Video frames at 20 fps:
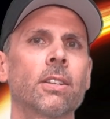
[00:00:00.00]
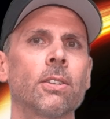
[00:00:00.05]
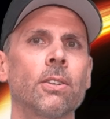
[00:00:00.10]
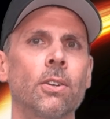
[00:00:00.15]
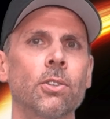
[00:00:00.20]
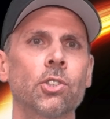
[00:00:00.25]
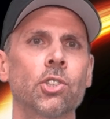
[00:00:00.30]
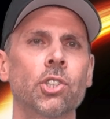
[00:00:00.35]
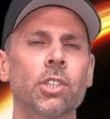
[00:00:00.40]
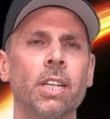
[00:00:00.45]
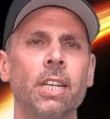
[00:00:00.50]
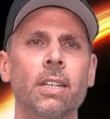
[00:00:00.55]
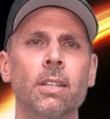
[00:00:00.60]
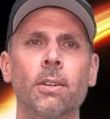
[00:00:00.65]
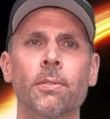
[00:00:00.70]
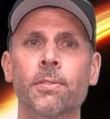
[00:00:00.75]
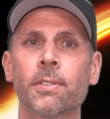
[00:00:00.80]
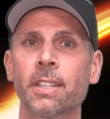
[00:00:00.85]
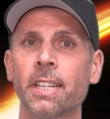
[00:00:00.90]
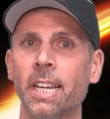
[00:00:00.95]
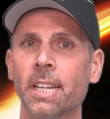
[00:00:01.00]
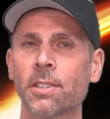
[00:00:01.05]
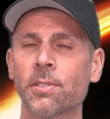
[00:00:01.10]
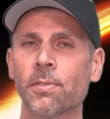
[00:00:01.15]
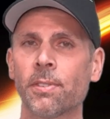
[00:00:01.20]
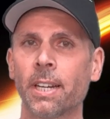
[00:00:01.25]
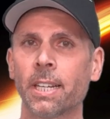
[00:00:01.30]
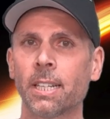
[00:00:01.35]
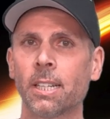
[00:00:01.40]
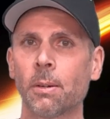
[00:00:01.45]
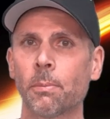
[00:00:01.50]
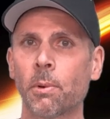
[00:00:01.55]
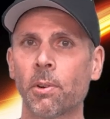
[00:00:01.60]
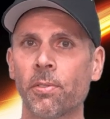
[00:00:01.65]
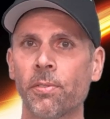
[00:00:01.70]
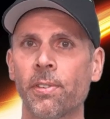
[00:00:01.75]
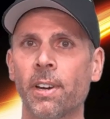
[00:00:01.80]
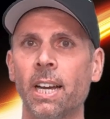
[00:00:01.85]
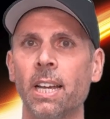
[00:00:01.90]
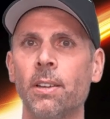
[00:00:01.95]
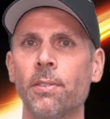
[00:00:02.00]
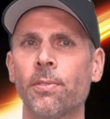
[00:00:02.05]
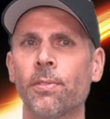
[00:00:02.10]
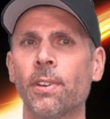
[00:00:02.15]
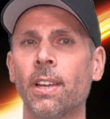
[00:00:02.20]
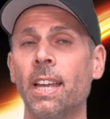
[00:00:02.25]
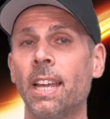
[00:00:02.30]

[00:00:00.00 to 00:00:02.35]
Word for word: launch date of test flight number 5